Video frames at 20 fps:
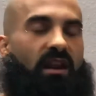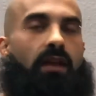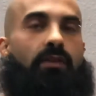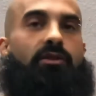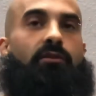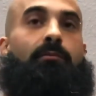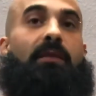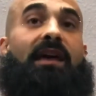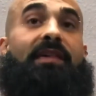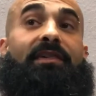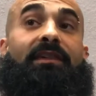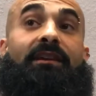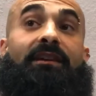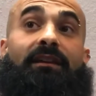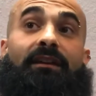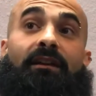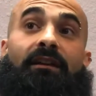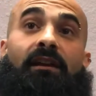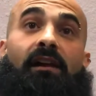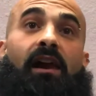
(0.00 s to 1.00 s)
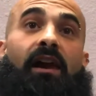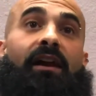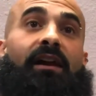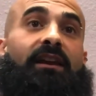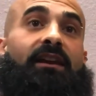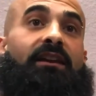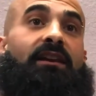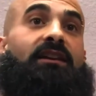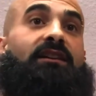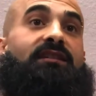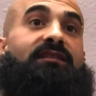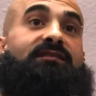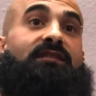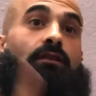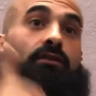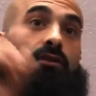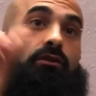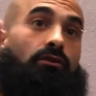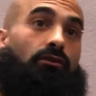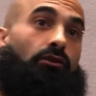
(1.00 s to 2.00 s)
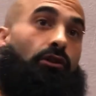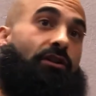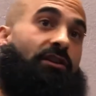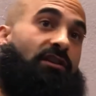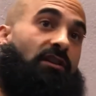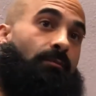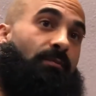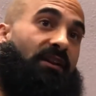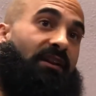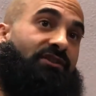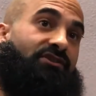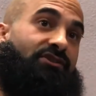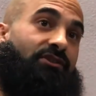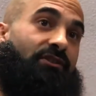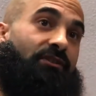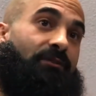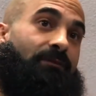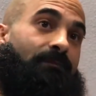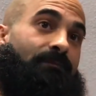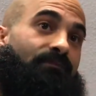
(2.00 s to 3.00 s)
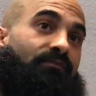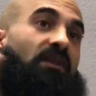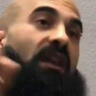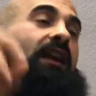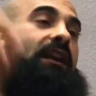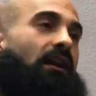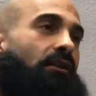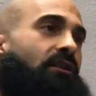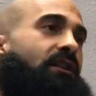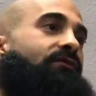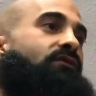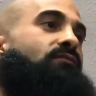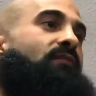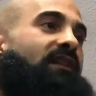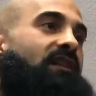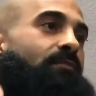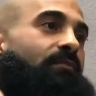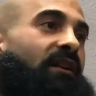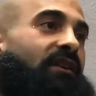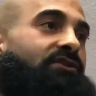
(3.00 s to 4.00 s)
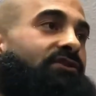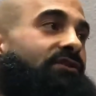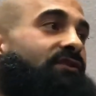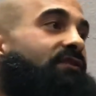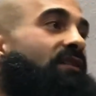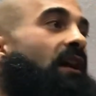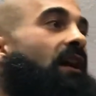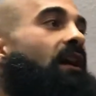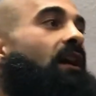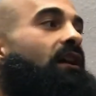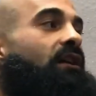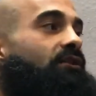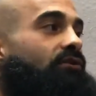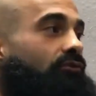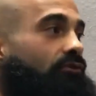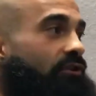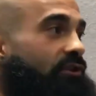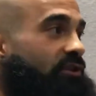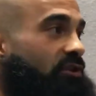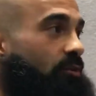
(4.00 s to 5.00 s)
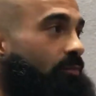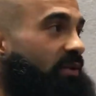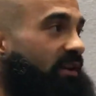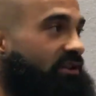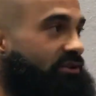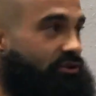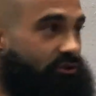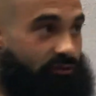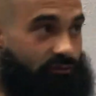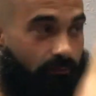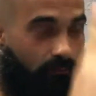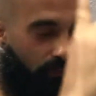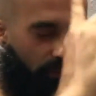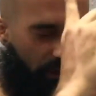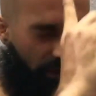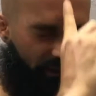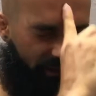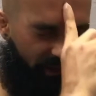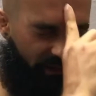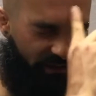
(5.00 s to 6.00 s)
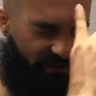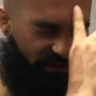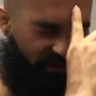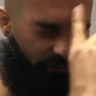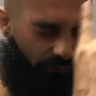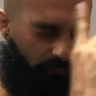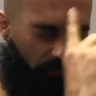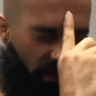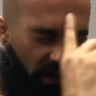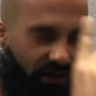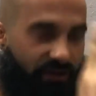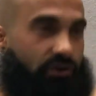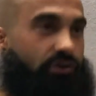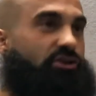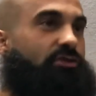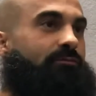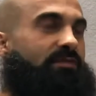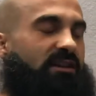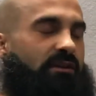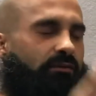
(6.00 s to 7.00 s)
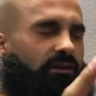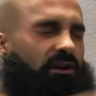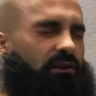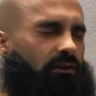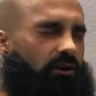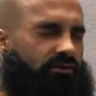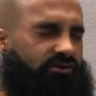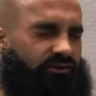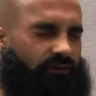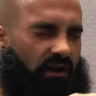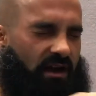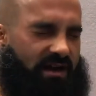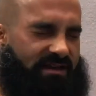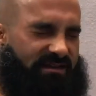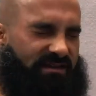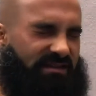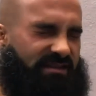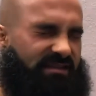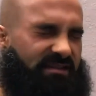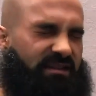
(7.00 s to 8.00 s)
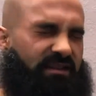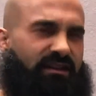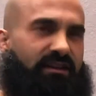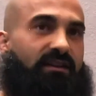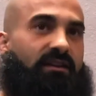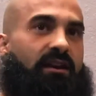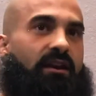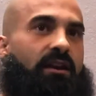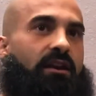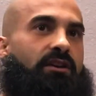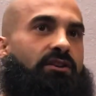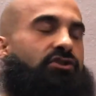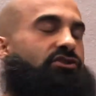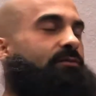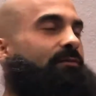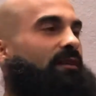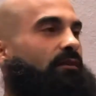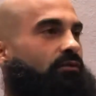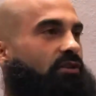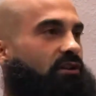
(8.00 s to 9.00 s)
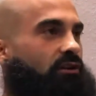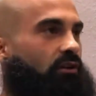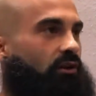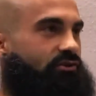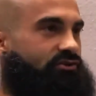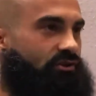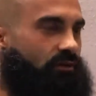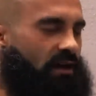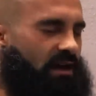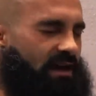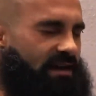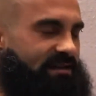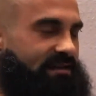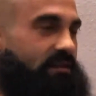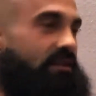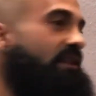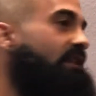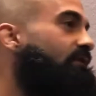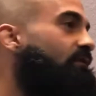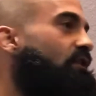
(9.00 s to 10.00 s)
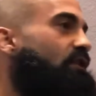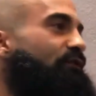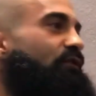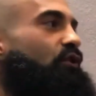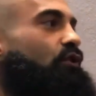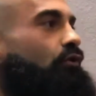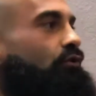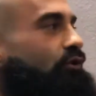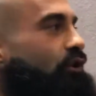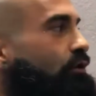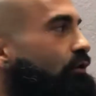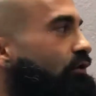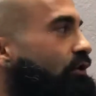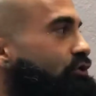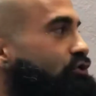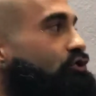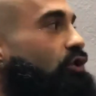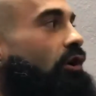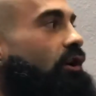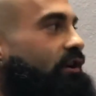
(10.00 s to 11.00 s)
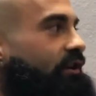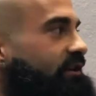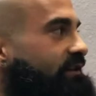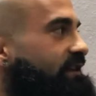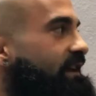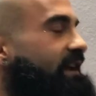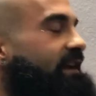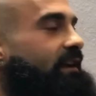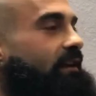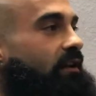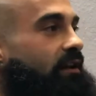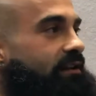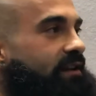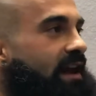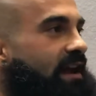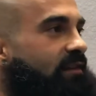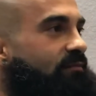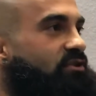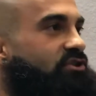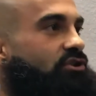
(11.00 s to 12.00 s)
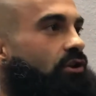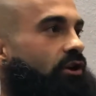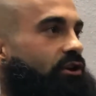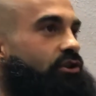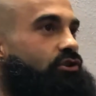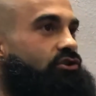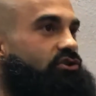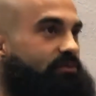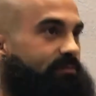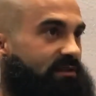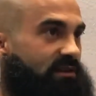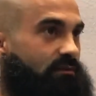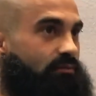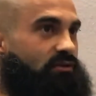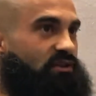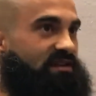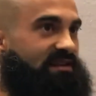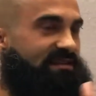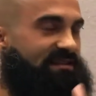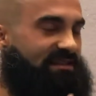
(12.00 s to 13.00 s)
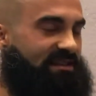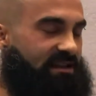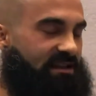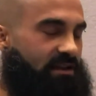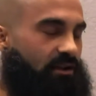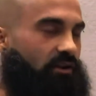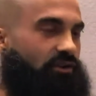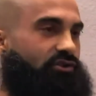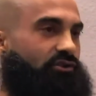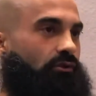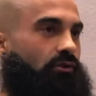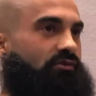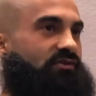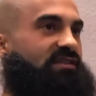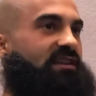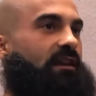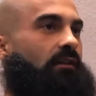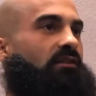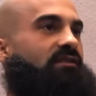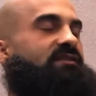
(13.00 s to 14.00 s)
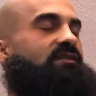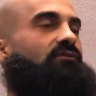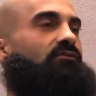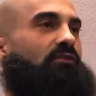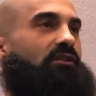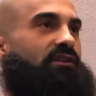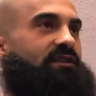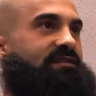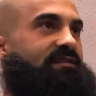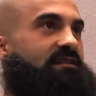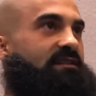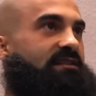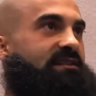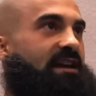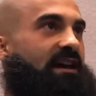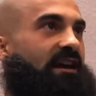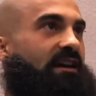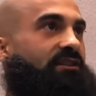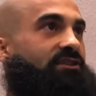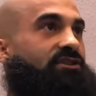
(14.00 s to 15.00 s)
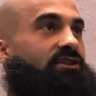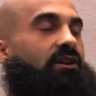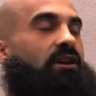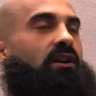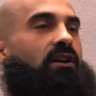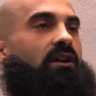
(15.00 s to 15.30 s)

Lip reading: The method is look at the picture, and I'll give you many pictures. You look at the picture, you burn it into your mind. You should be able to close your eyes and see it. You should be able to close your eyes, and even if you don't know the jargon, the anatomy jargon, you should be able to see on your own skeleton, where does it attach?